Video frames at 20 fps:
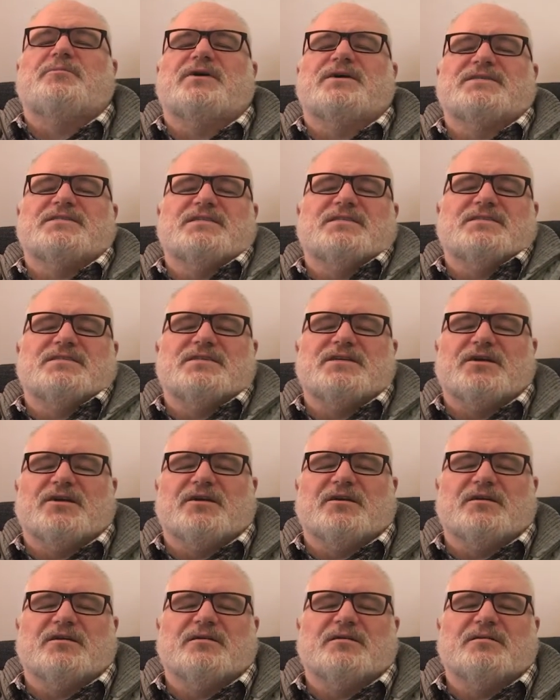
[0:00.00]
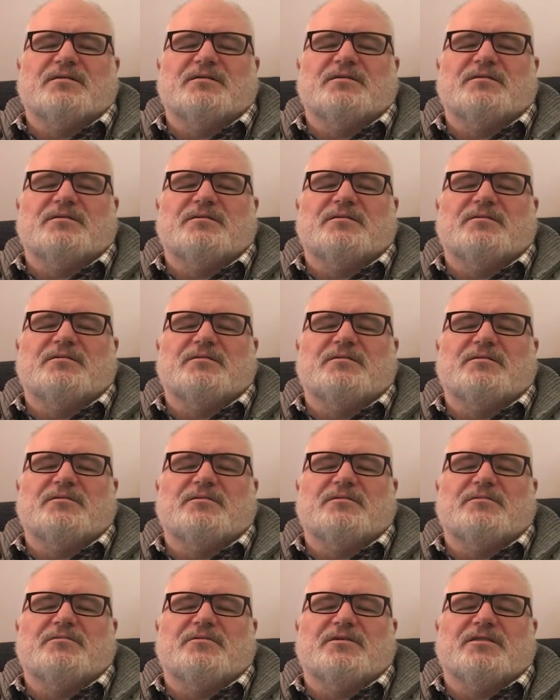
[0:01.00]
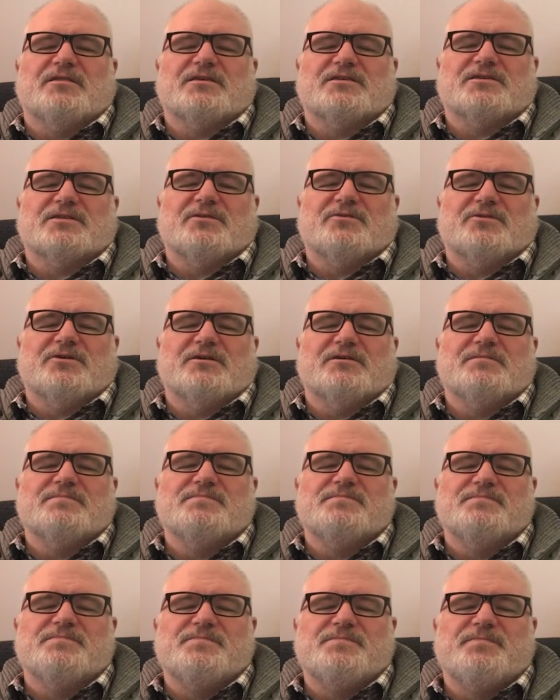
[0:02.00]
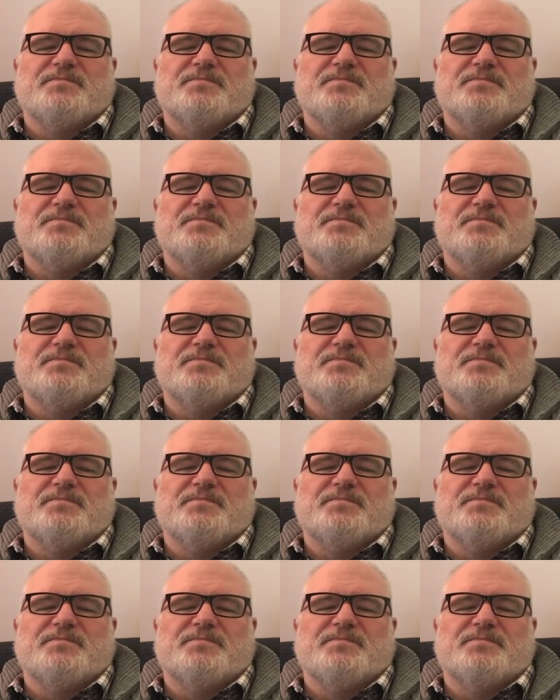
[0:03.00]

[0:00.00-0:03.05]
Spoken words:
presence here with us, Lord.